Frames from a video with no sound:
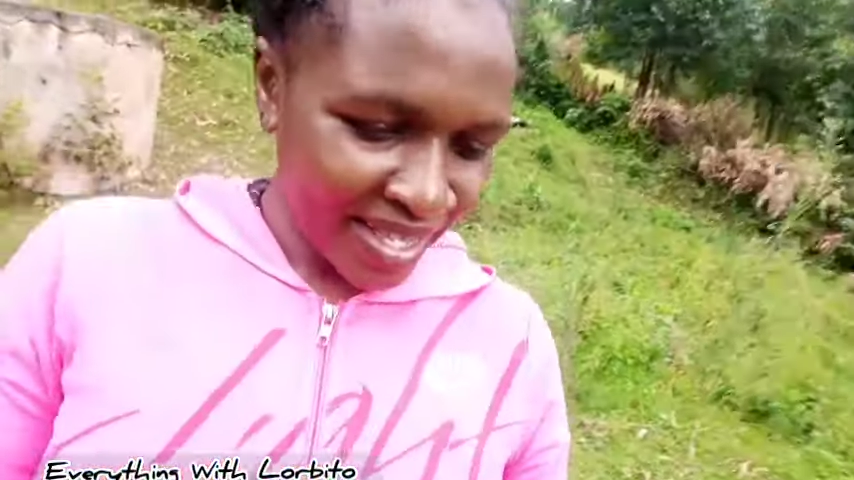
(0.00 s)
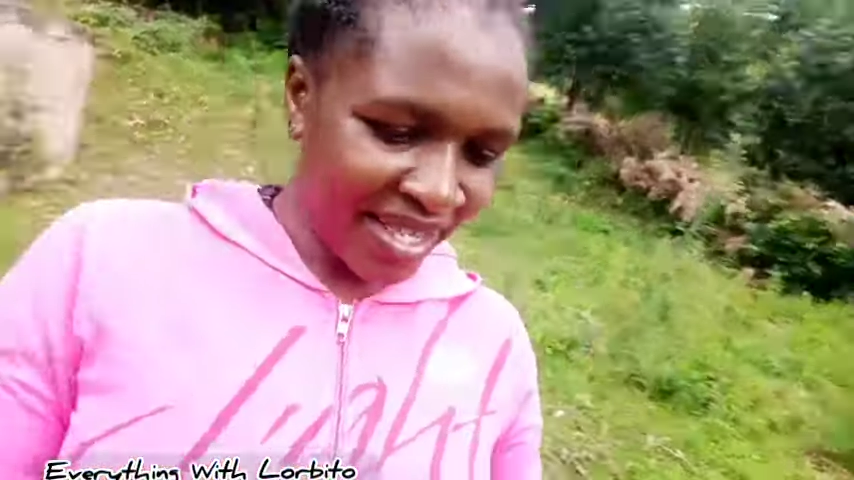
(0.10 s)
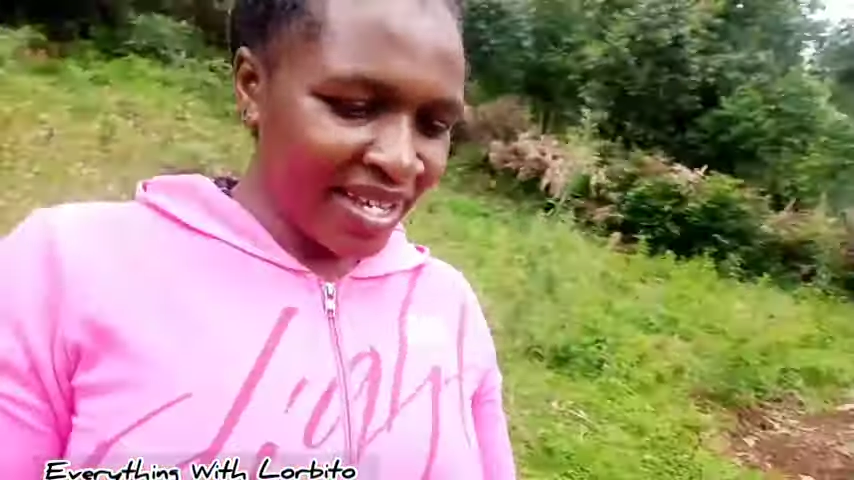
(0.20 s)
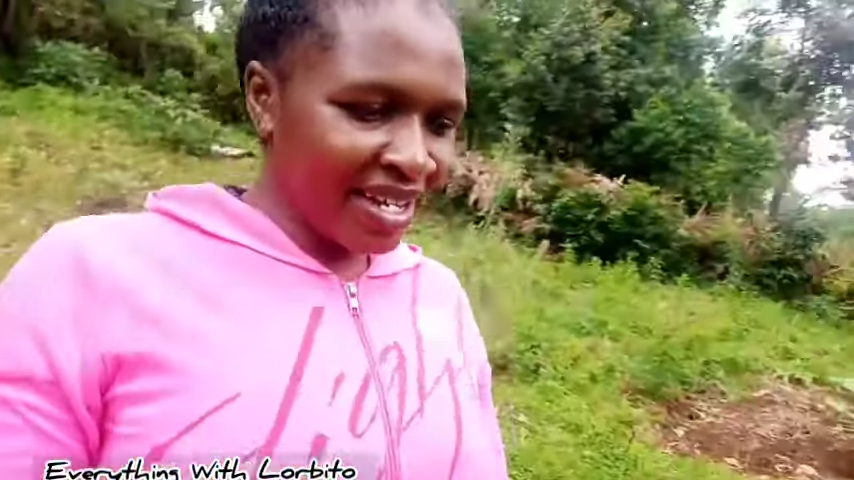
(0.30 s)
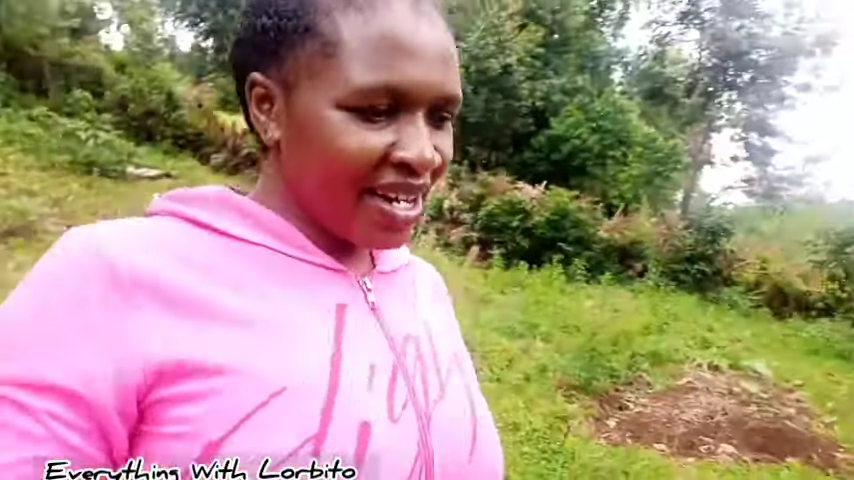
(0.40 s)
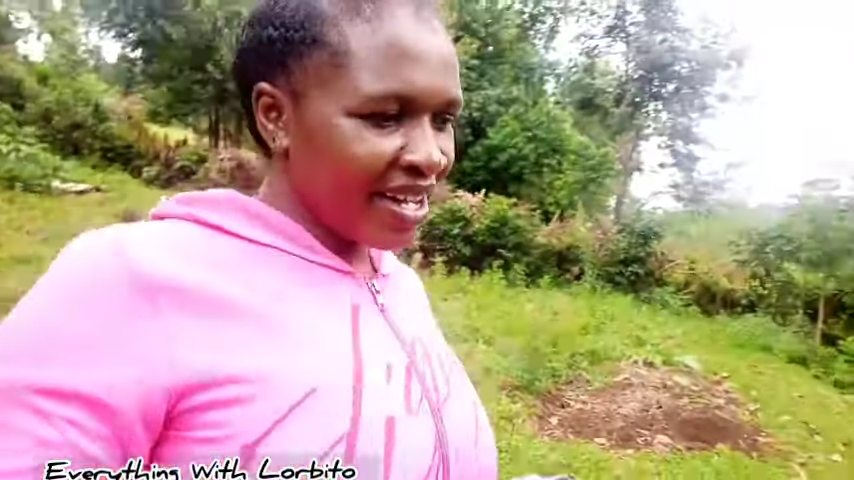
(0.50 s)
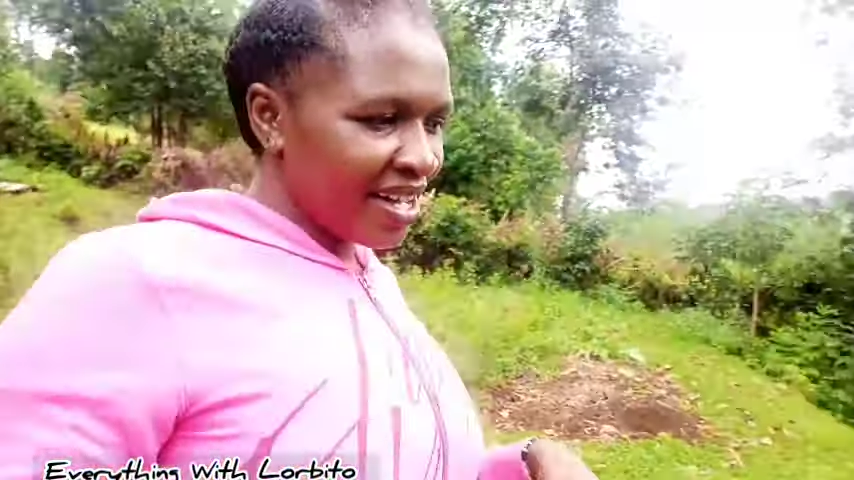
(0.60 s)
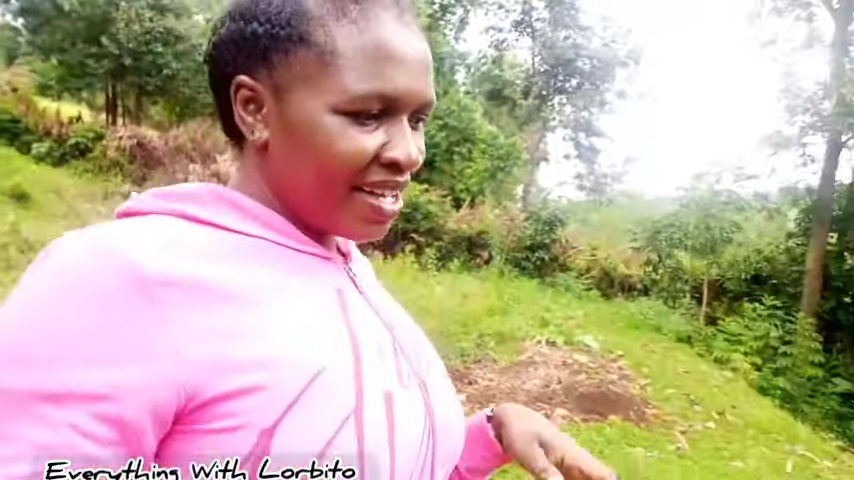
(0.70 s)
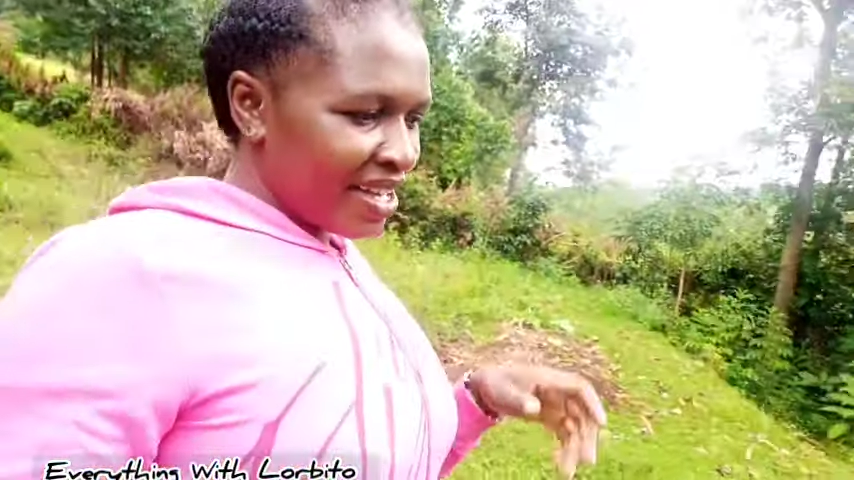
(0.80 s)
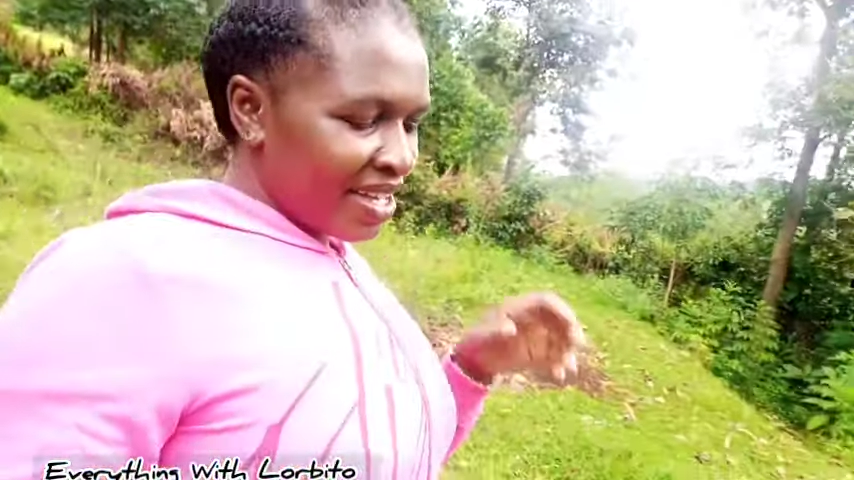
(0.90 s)
think
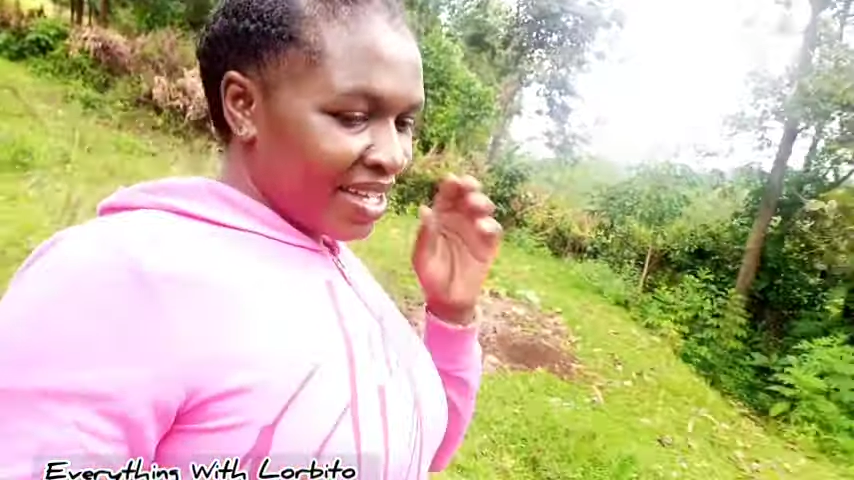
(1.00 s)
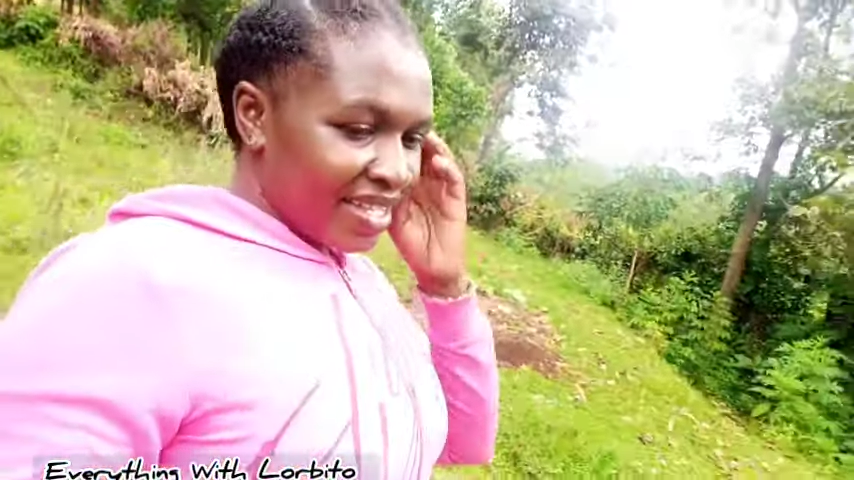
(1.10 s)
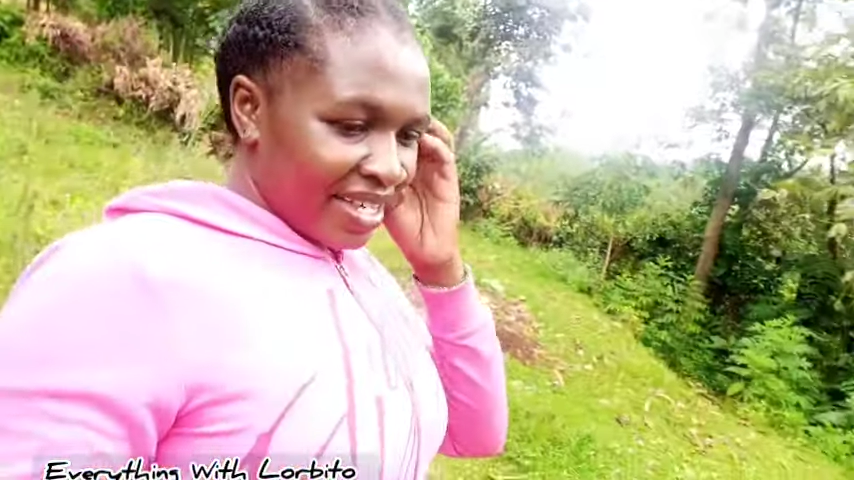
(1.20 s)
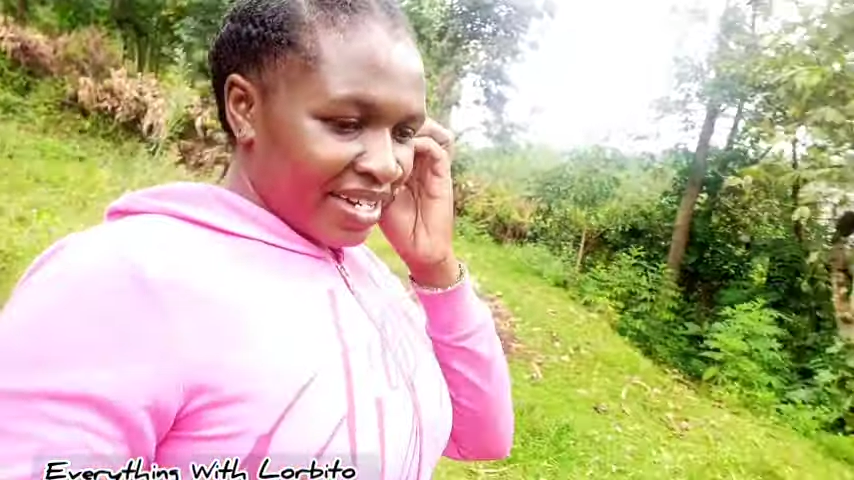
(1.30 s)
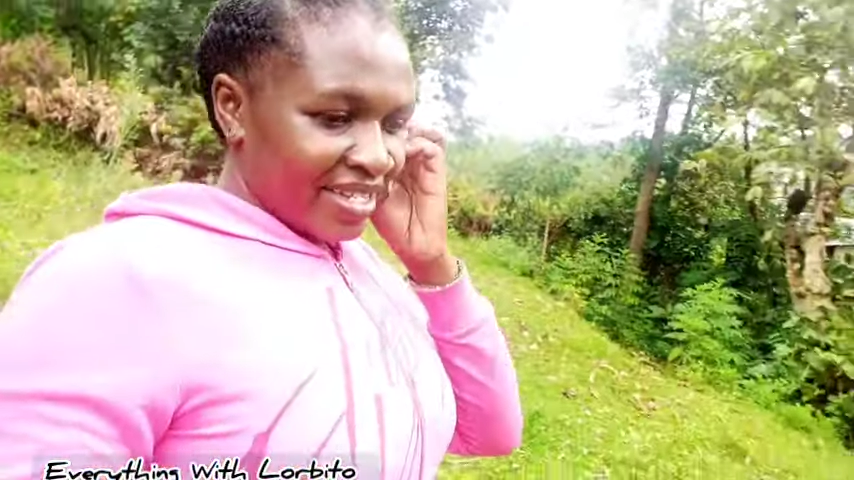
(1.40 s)
there is